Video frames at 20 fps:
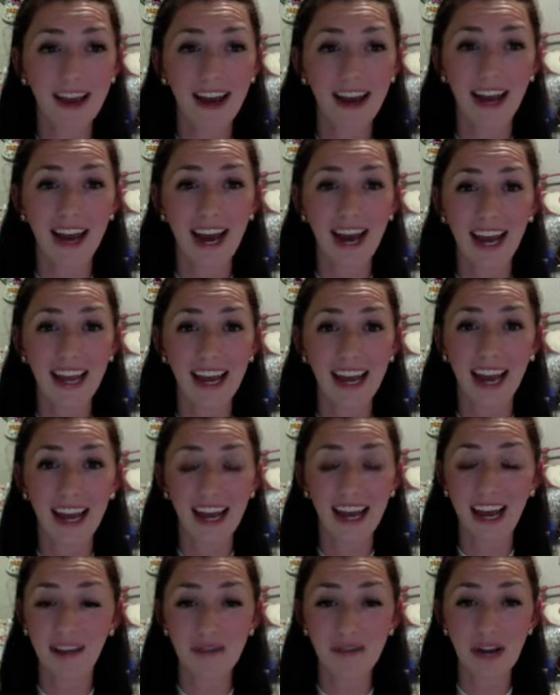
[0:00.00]
I
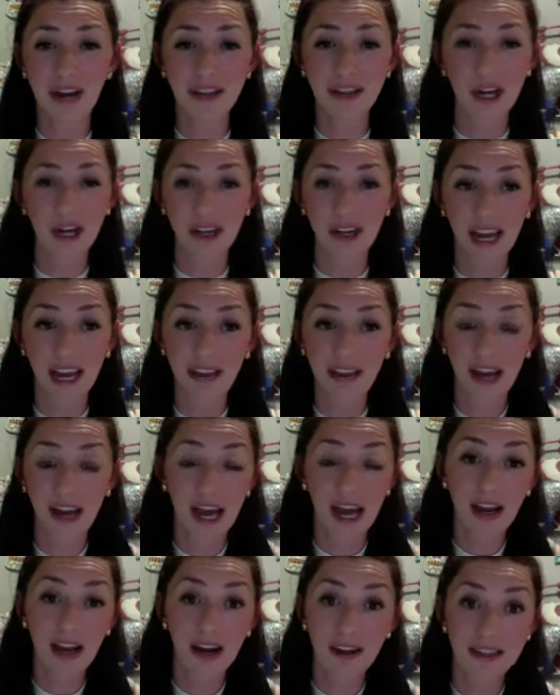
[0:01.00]
have not taught,
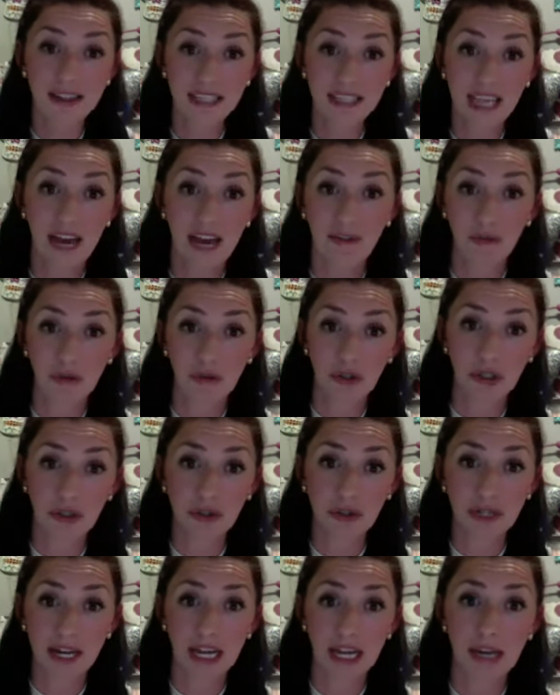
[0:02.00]
I honestly haven't
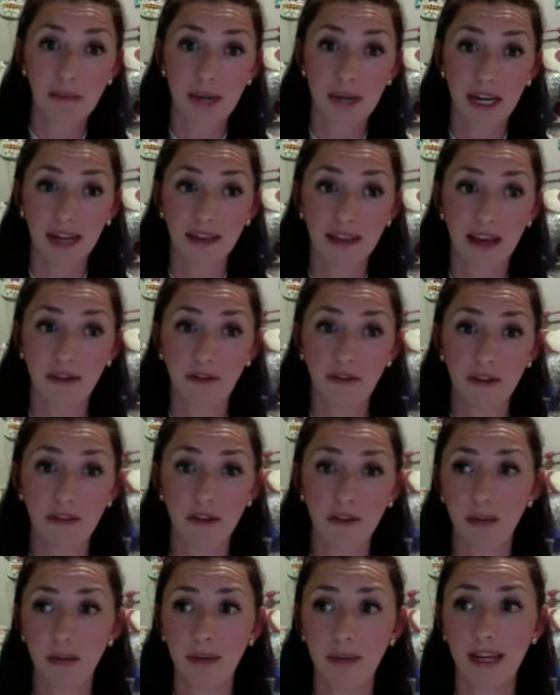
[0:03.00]
recruited anybody that from the
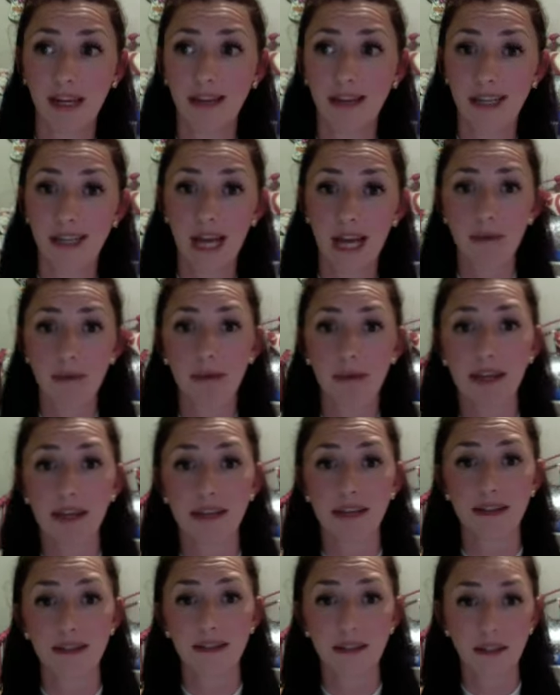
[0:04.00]
very beginning said, I'm going to be
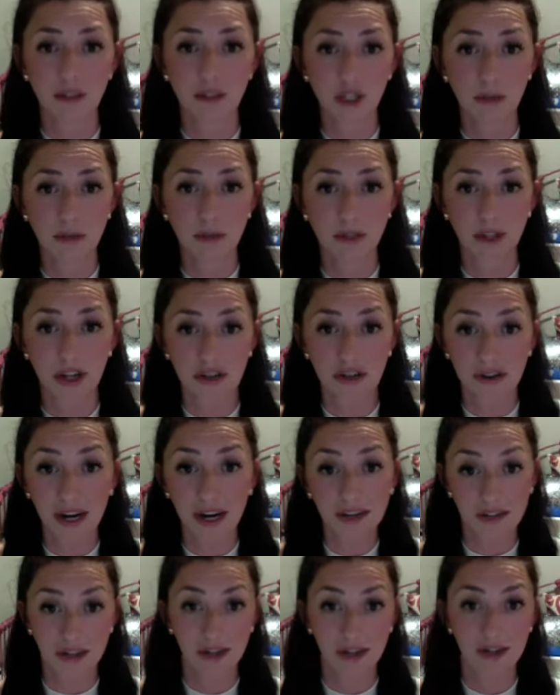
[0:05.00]
a superstar
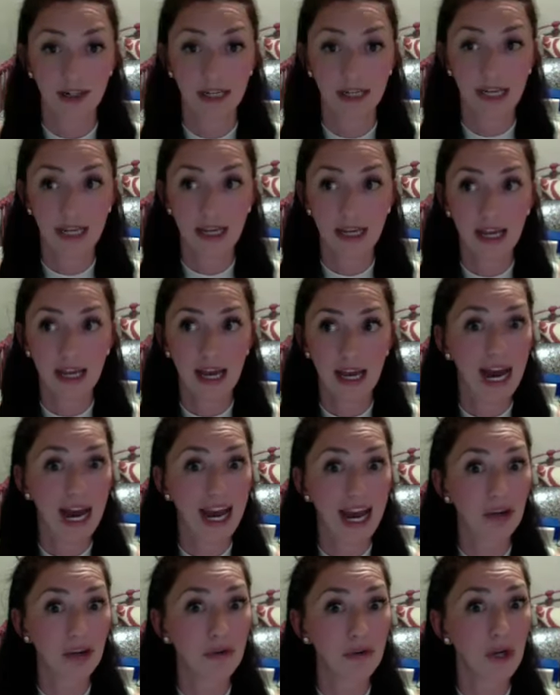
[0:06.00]
director.
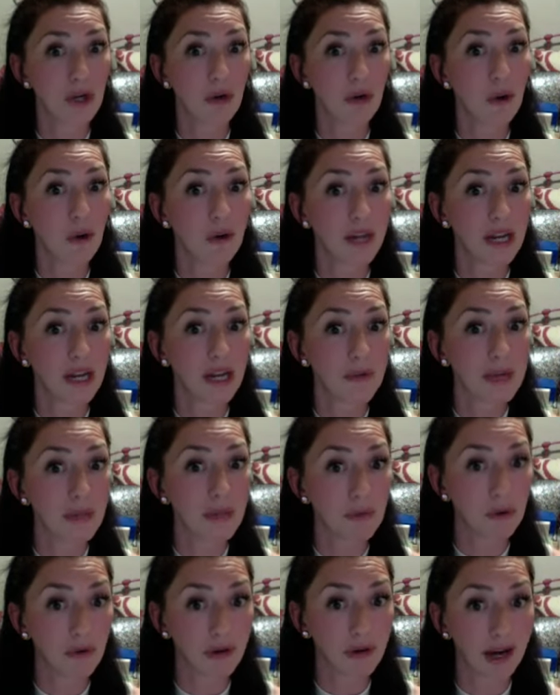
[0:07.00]
I don't know a whole lot of
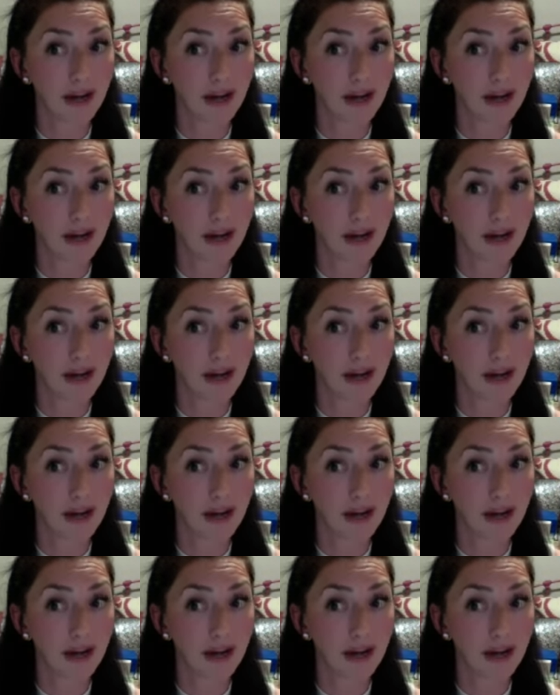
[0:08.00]
people.